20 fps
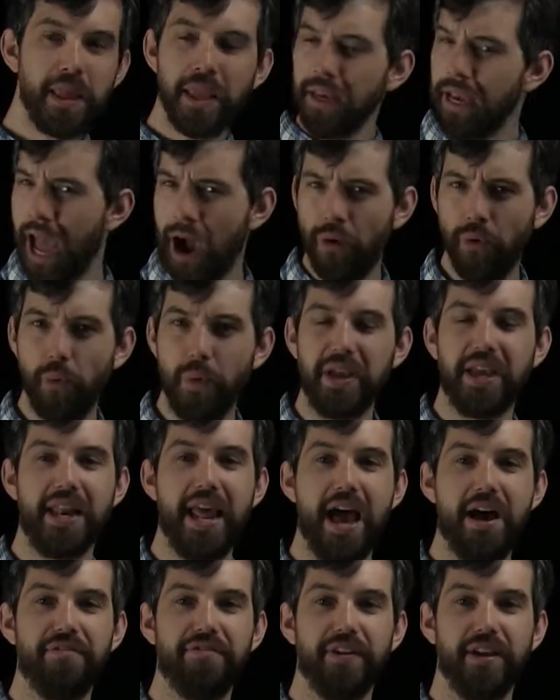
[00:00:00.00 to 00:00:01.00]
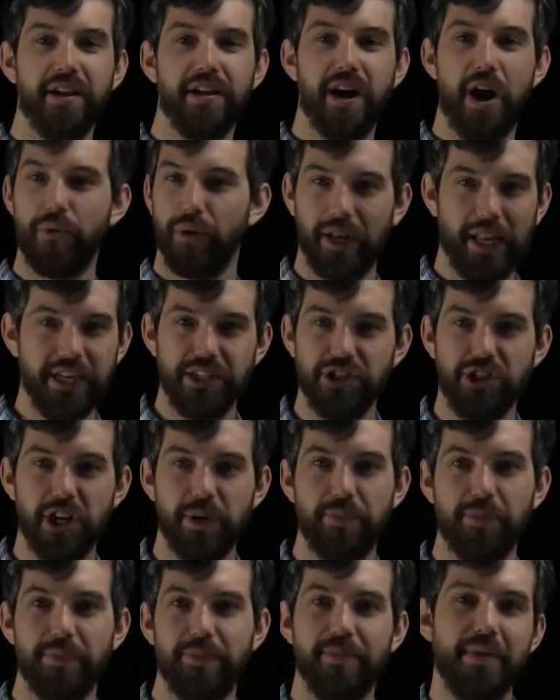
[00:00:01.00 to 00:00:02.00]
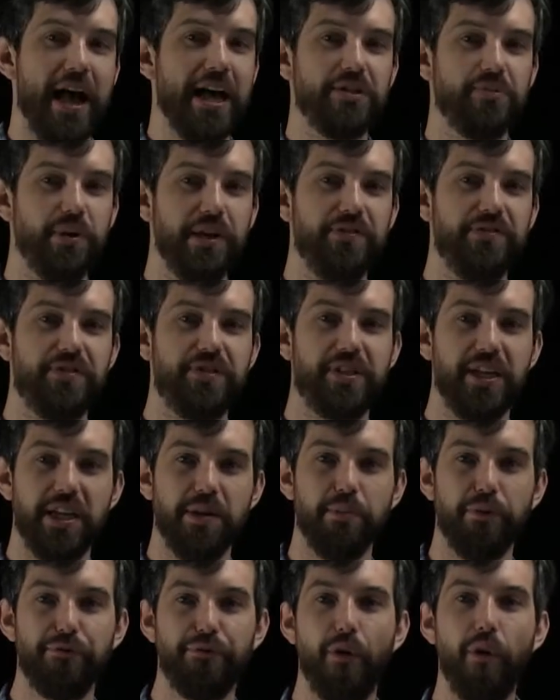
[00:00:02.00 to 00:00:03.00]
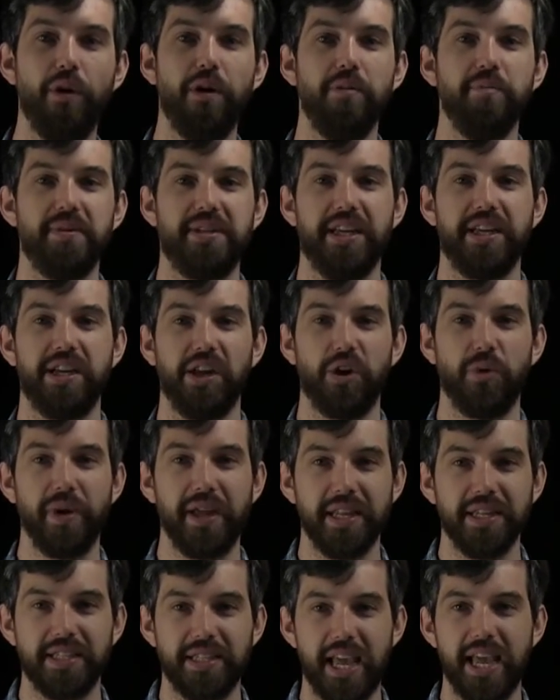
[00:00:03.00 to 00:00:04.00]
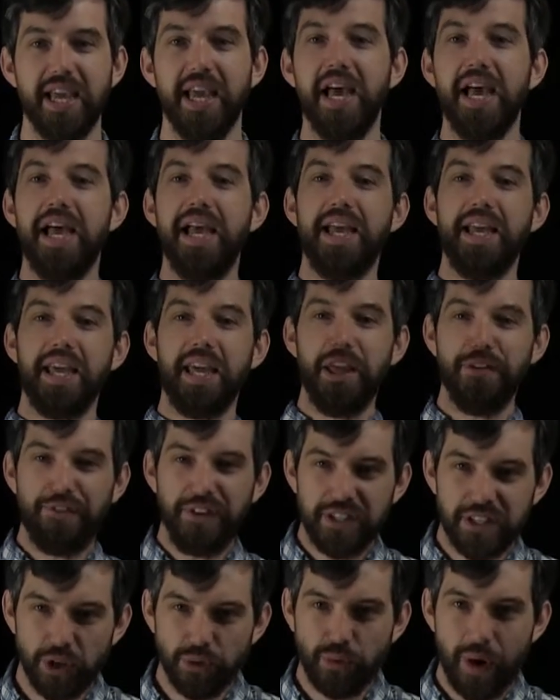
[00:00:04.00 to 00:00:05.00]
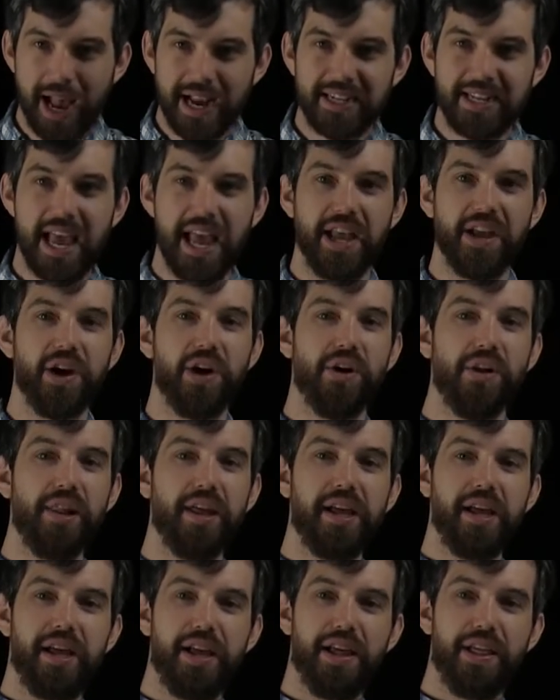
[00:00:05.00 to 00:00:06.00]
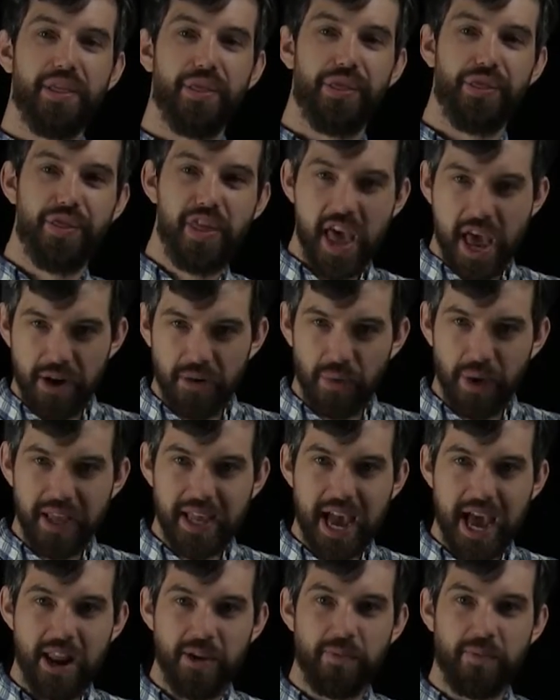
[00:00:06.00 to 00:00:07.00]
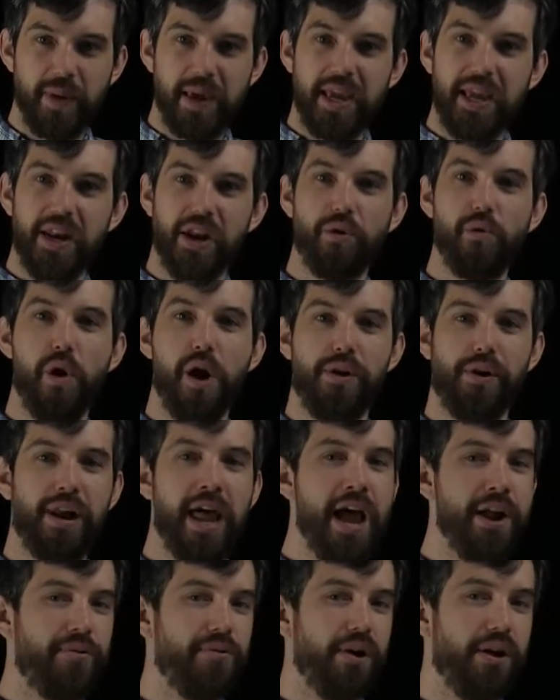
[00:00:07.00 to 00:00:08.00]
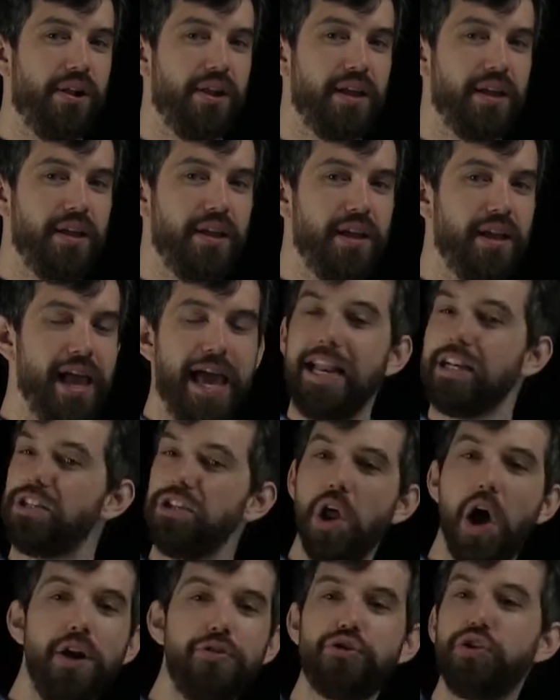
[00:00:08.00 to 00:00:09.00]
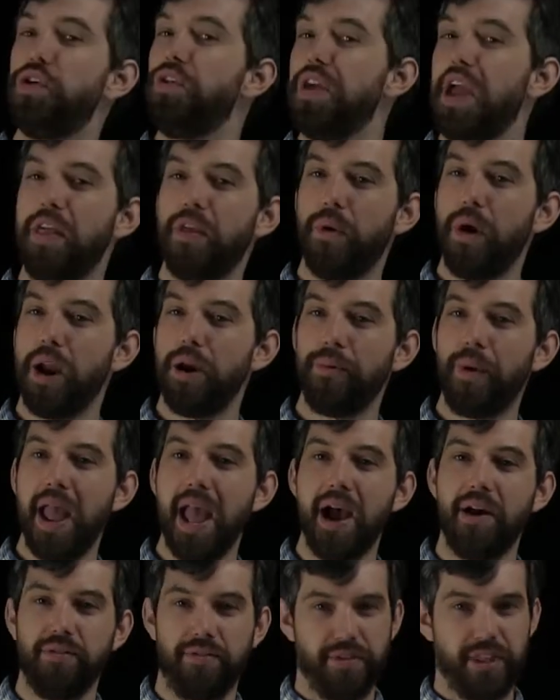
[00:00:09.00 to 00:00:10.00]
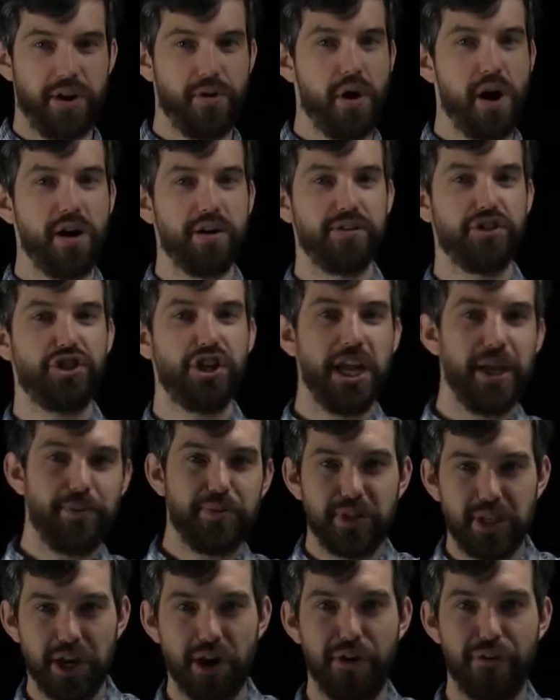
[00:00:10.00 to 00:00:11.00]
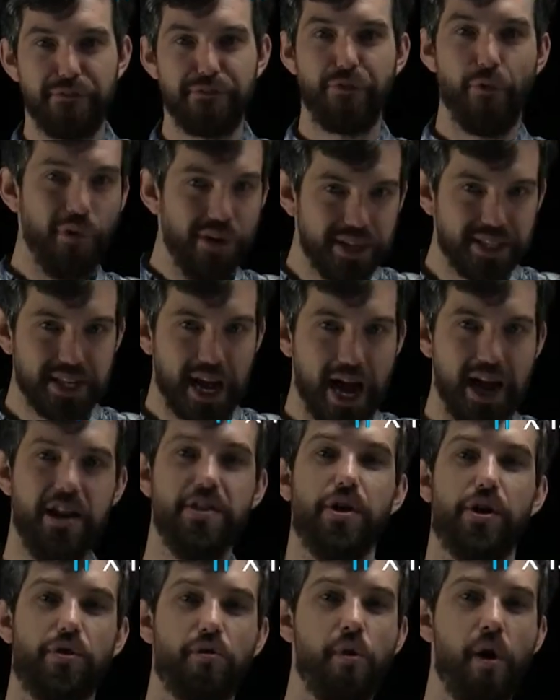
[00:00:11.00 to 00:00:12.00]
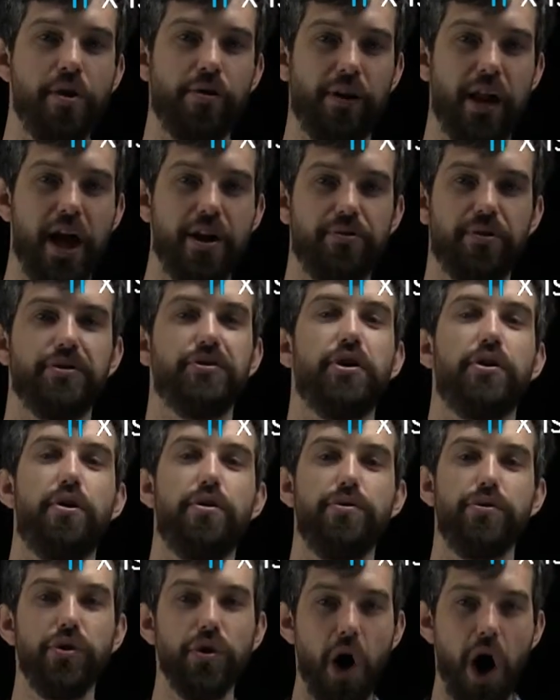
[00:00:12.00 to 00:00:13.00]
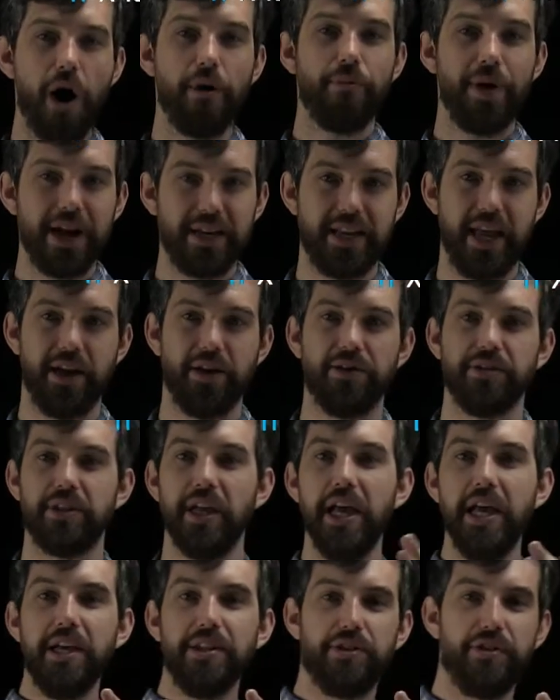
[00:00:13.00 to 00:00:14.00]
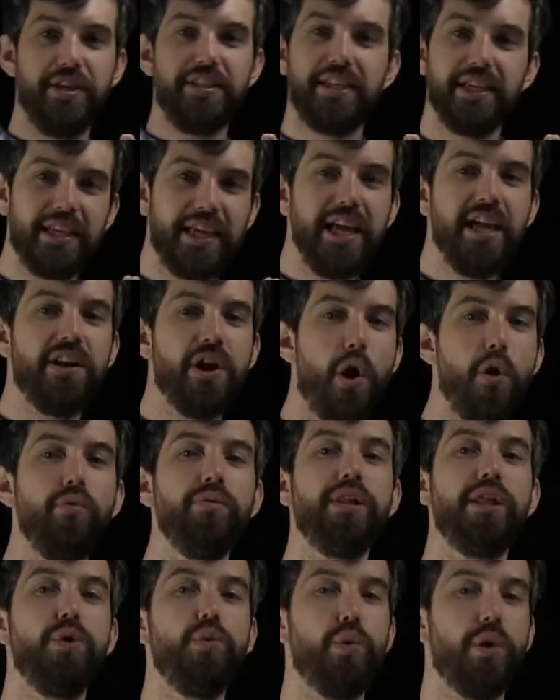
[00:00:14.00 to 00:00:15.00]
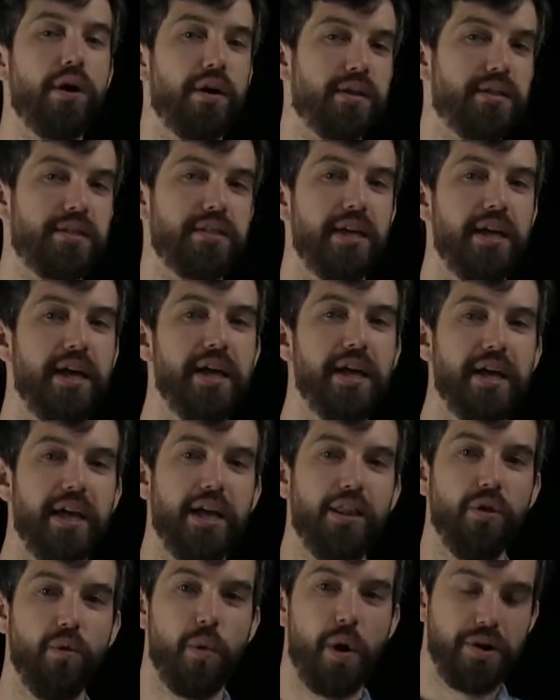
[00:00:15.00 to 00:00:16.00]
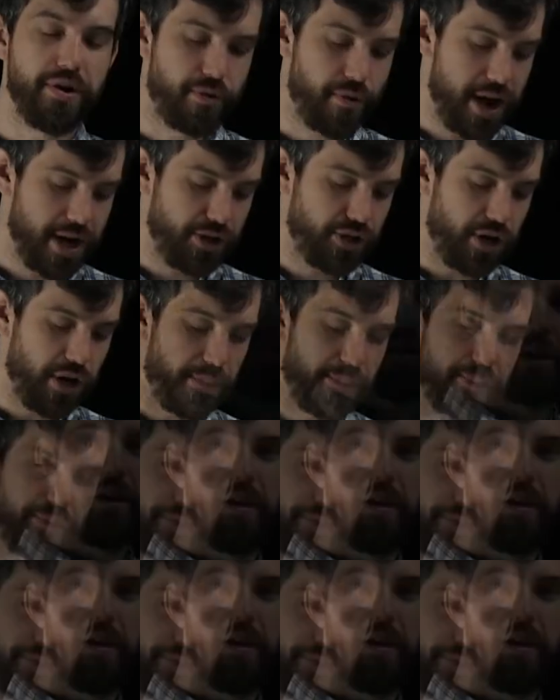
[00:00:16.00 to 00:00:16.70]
Now, we can have a relationship as we've seen before. In particular, we can say, if it's a rectangle, then we get it be a quadrilateral. And it's not true the other way around. There are shapes that are four-sided, that are quadrilaterals, that are not rectangles. So this, again, only works in the one direction.